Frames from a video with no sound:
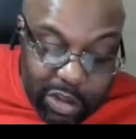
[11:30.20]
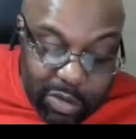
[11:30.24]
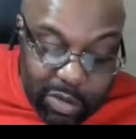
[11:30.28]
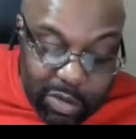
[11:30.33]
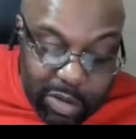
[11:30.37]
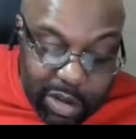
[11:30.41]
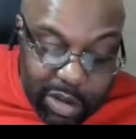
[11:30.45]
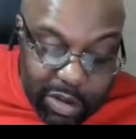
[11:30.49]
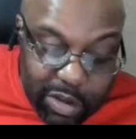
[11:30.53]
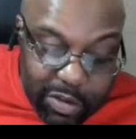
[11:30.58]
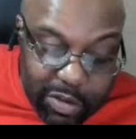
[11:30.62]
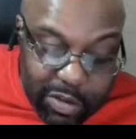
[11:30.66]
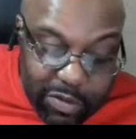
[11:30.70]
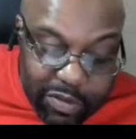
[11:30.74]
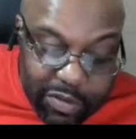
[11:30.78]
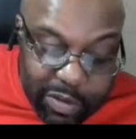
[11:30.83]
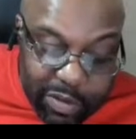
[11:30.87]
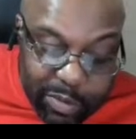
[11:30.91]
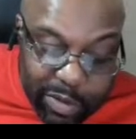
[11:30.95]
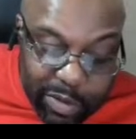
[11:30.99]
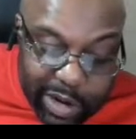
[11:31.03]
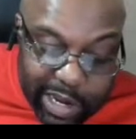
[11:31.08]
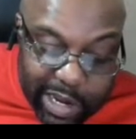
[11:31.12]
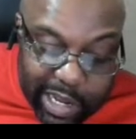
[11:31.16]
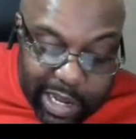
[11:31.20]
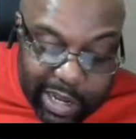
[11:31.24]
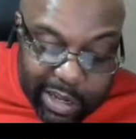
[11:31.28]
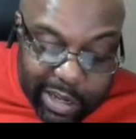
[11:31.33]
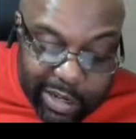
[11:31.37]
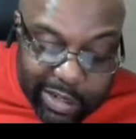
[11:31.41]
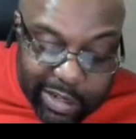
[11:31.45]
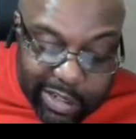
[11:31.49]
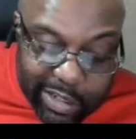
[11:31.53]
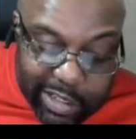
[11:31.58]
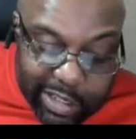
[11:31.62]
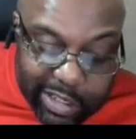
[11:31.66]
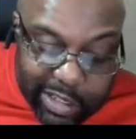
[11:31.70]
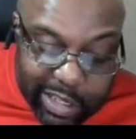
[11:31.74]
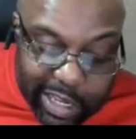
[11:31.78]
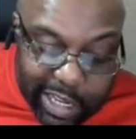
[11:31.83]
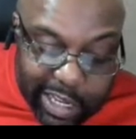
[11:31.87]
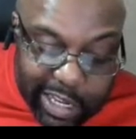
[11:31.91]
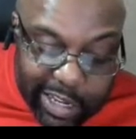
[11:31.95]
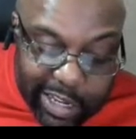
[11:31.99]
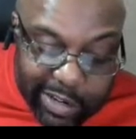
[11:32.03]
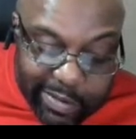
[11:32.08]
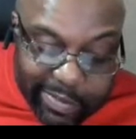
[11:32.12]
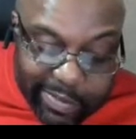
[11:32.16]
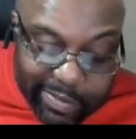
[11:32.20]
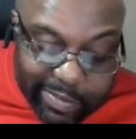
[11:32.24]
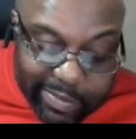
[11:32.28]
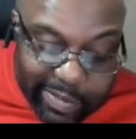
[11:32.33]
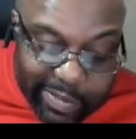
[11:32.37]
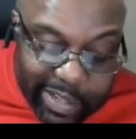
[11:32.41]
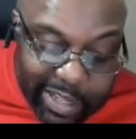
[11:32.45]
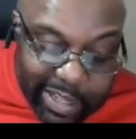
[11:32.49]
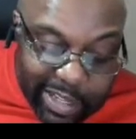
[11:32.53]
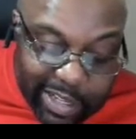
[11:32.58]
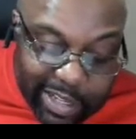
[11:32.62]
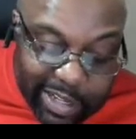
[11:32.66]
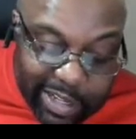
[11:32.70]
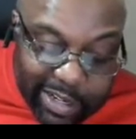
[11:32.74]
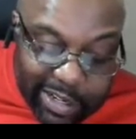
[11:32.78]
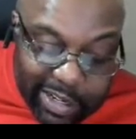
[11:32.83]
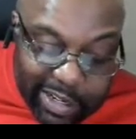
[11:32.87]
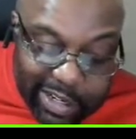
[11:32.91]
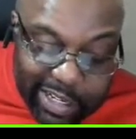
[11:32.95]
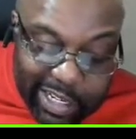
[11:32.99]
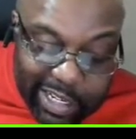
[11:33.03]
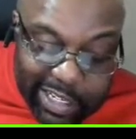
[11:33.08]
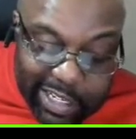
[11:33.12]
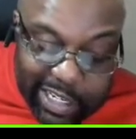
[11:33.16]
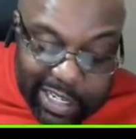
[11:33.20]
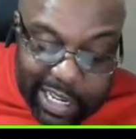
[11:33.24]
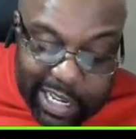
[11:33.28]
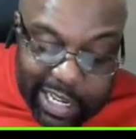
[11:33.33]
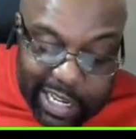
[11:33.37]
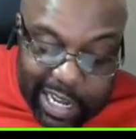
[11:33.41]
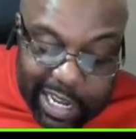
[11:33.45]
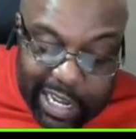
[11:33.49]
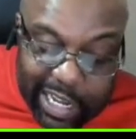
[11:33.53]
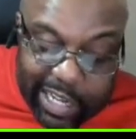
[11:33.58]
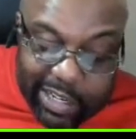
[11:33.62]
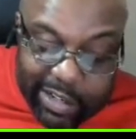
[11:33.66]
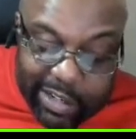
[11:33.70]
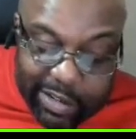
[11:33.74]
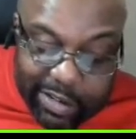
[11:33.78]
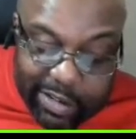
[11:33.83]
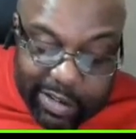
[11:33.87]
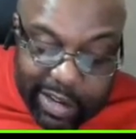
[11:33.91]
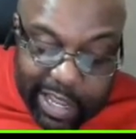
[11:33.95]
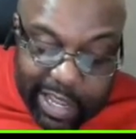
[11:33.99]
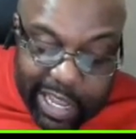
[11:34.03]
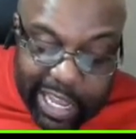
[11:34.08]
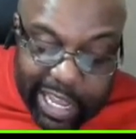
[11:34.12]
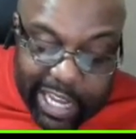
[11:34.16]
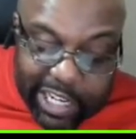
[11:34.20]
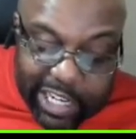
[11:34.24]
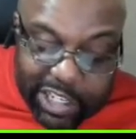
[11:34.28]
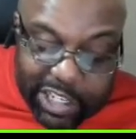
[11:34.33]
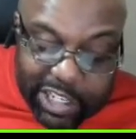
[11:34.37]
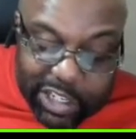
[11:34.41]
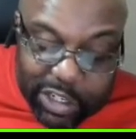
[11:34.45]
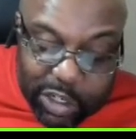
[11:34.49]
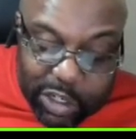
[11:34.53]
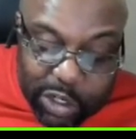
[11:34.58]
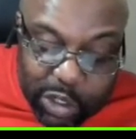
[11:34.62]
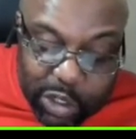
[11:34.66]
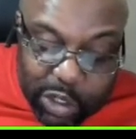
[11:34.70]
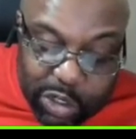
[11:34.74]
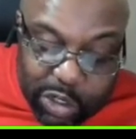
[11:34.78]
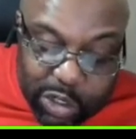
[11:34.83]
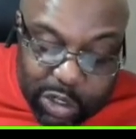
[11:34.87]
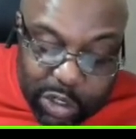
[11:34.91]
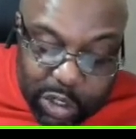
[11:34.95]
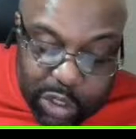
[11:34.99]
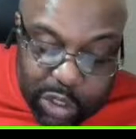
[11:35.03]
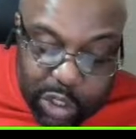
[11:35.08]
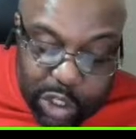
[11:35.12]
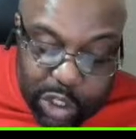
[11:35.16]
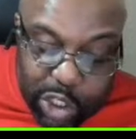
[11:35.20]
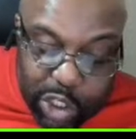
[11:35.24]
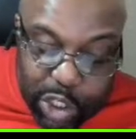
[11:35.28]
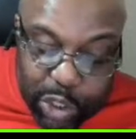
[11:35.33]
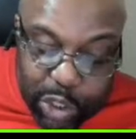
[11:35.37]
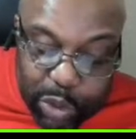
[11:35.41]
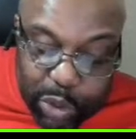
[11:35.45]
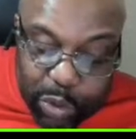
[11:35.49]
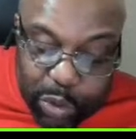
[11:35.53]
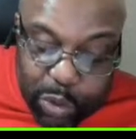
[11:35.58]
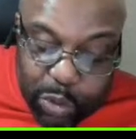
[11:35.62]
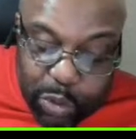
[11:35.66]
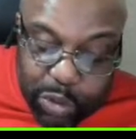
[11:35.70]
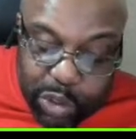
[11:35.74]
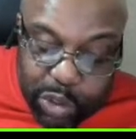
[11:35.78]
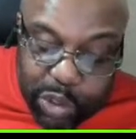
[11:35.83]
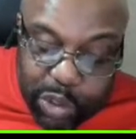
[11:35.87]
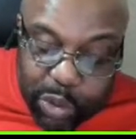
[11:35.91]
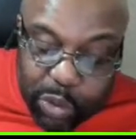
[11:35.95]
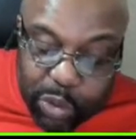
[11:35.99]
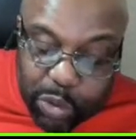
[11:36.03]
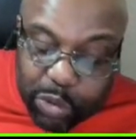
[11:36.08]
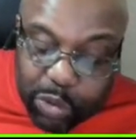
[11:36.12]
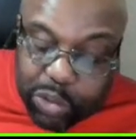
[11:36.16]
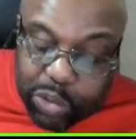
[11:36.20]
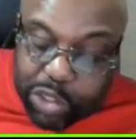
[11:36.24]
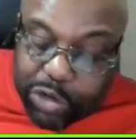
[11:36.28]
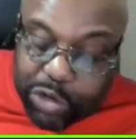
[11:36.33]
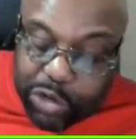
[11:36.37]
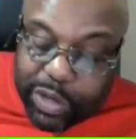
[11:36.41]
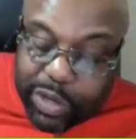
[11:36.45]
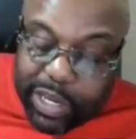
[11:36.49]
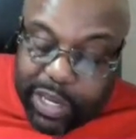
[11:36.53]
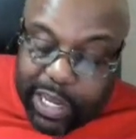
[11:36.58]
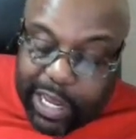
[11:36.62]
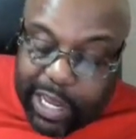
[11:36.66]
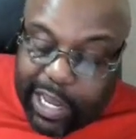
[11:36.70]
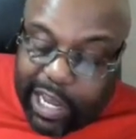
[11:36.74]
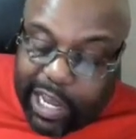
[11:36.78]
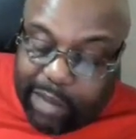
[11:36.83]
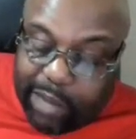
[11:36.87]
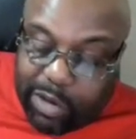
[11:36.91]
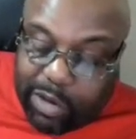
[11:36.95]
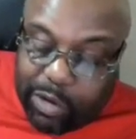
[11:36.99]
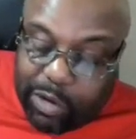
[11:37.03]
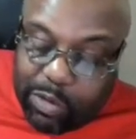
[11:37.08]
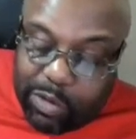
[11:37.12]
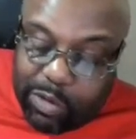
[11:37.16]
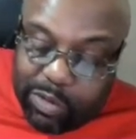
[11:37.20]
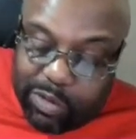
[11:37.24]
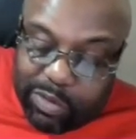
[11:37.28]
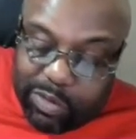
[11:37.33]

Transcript: So from what I understand, the DJI Action 2 dual screen combo